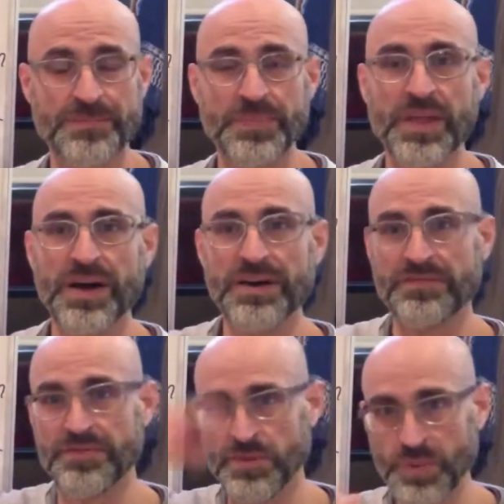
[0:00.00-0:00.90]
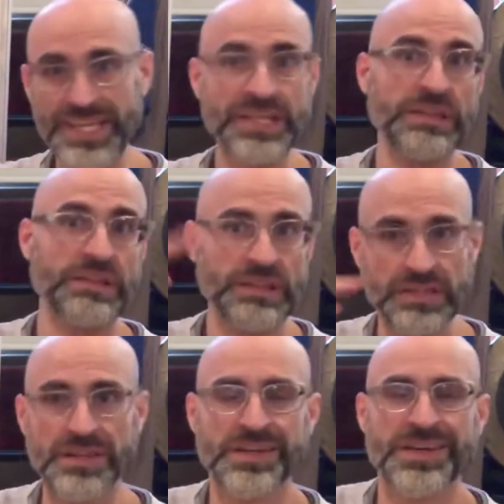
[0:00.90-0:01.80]
of the wheel.
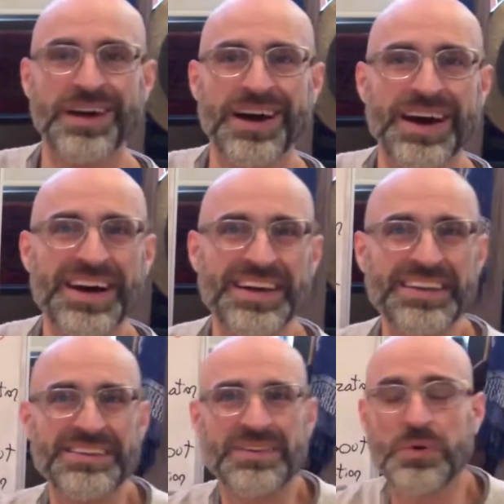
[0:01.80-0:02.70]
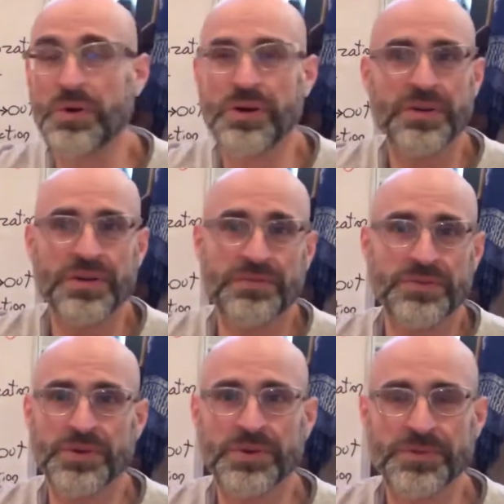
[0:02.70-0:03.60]
Uh, or if
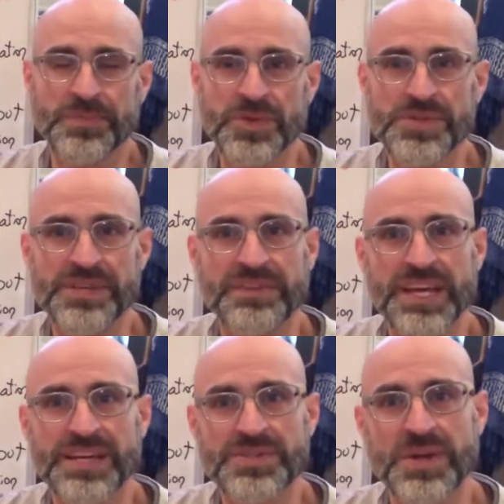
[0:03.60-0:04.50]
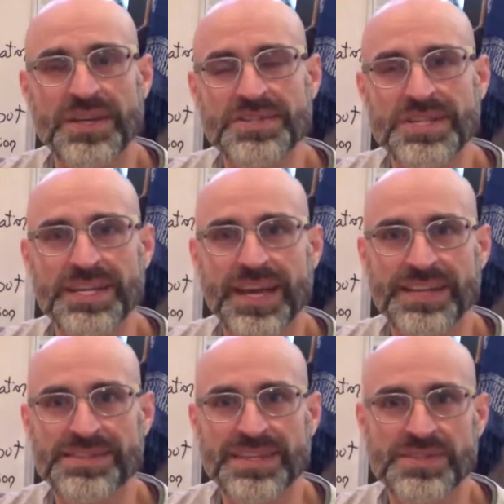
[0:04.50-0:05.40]
you're using Vedic astrology, I
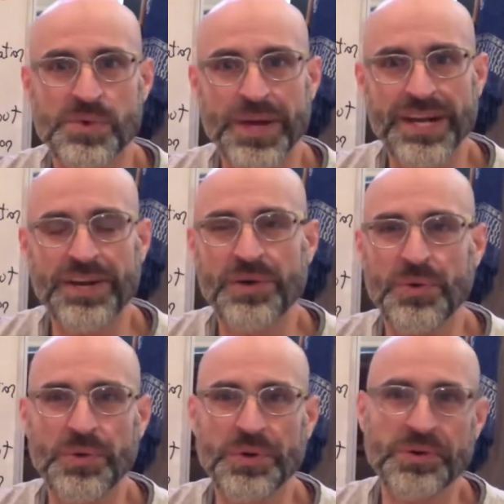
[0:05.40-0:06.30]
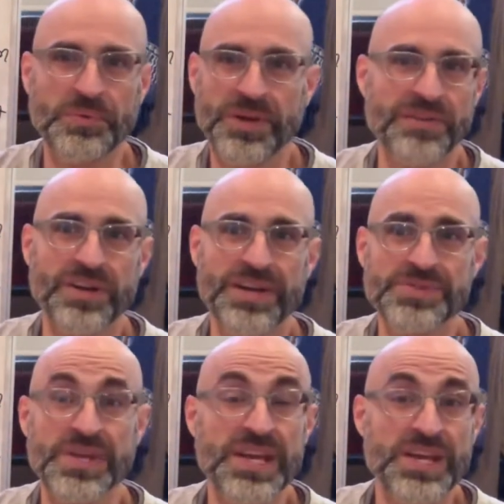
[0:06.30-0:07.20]
guess the square or whatever
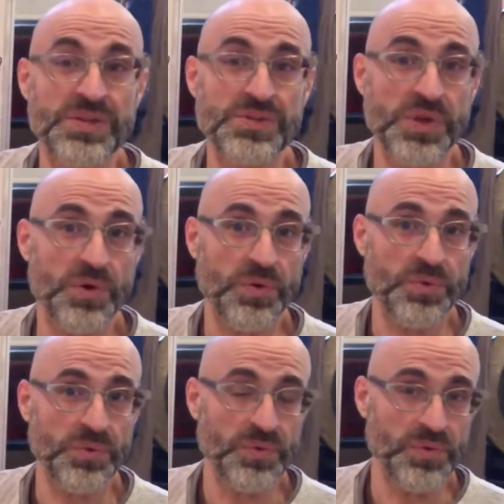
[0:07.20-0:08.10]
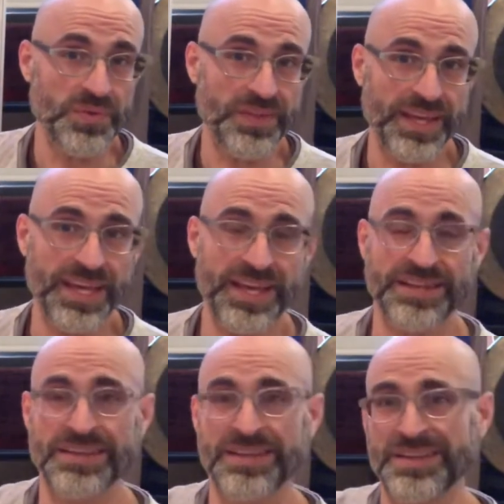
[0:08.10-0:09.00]
else. So
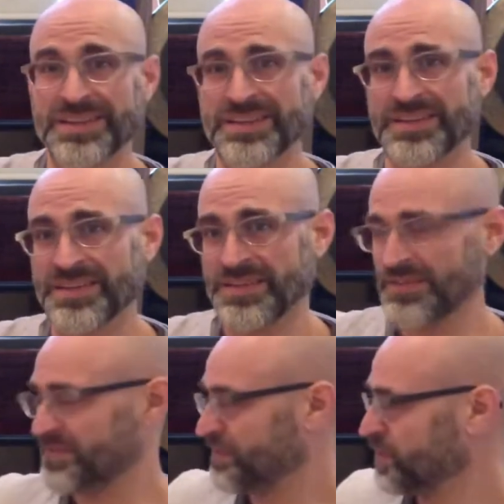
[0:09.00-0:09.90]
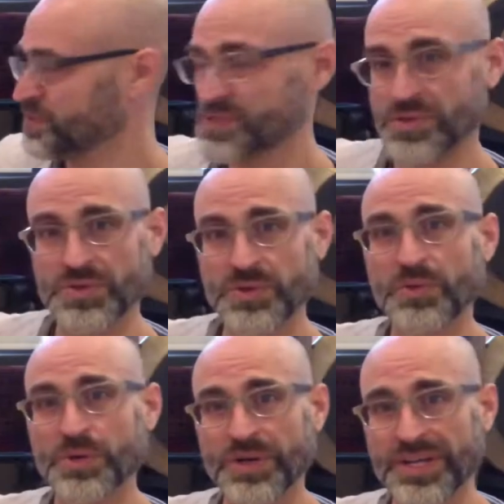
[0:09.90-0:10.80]
again, those two do
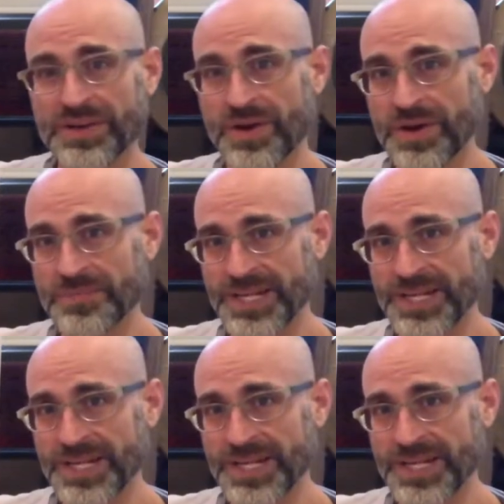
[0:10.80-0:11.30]
work in harmony. So